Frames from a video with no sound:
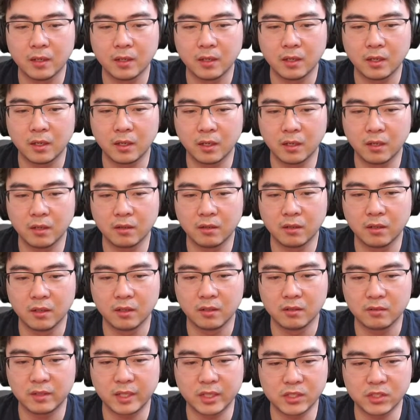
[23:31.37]

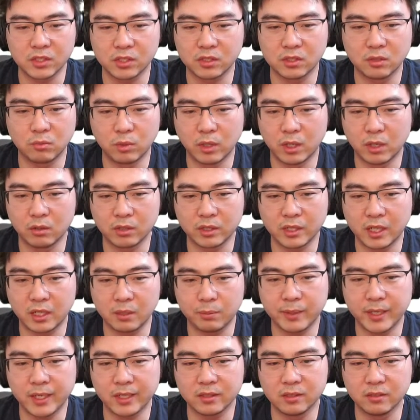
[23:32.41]
That's just a wildcard
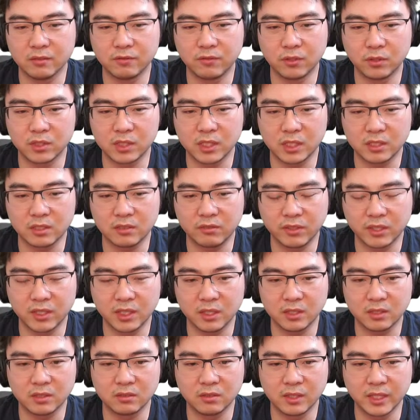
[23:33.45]
pattern for
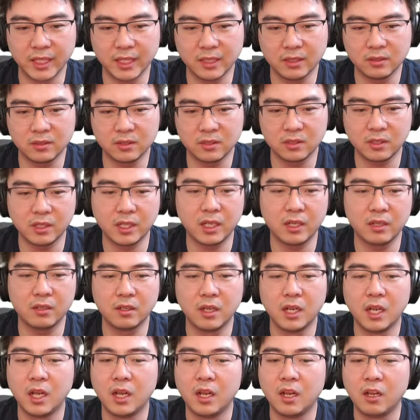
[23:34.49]
justification hint.
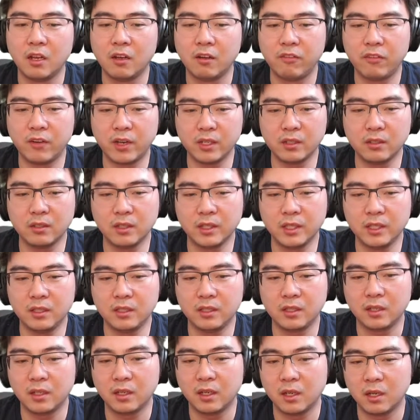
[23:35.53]
And
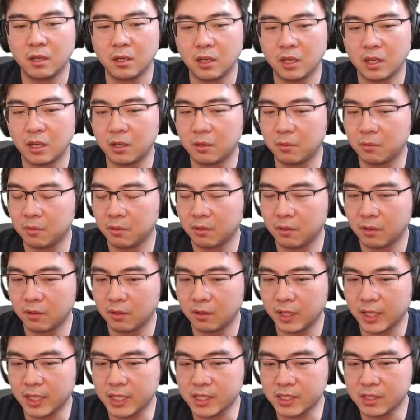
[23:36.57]
finally,
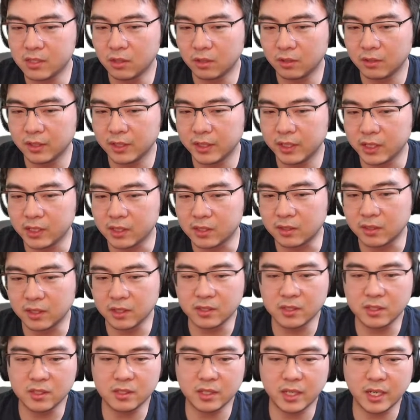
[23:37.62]
last not least,
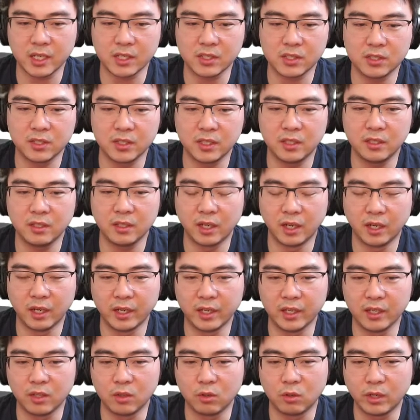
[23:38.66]
this is actually
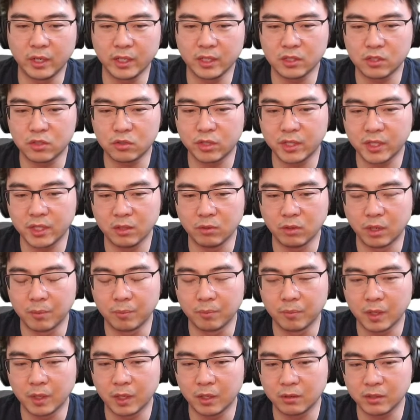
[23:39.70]
quite a tricky
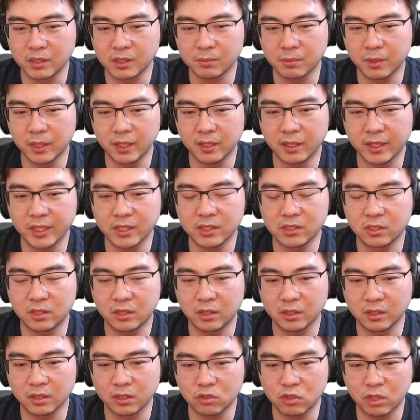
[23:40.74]
one. I'll explain later
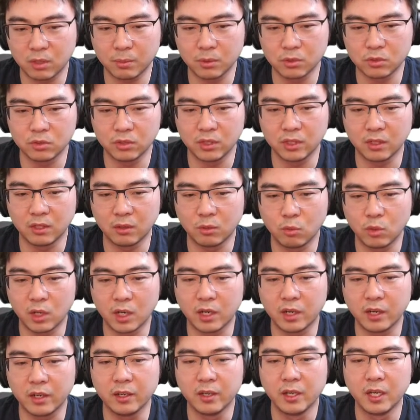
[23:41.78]
on in the troubleshooting on
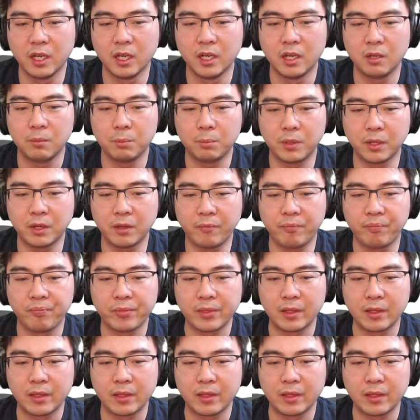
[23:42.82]
why. But